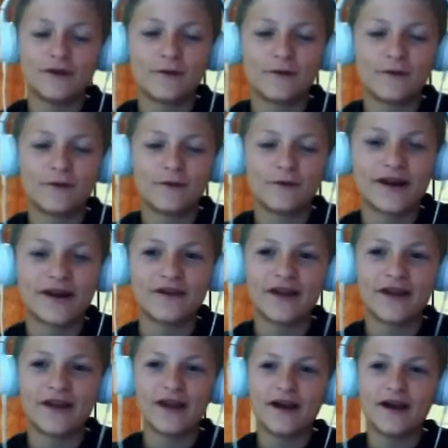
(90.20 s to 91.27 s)
you're ready,
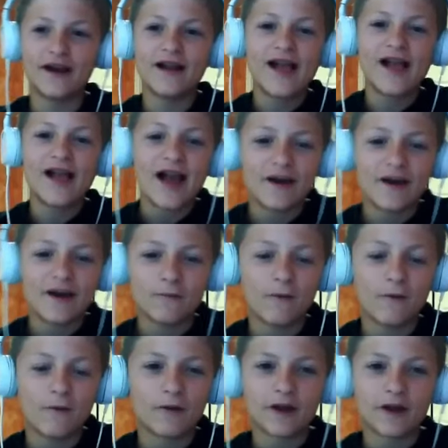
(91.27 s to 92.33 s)
then
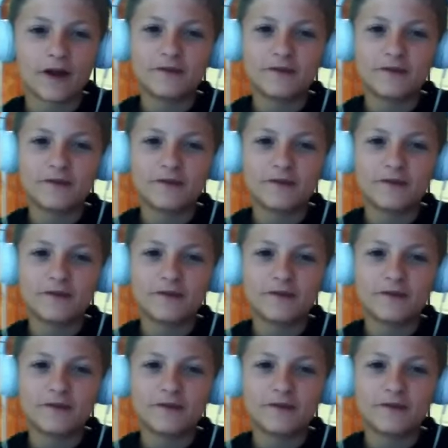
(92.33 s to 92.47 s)
what we're going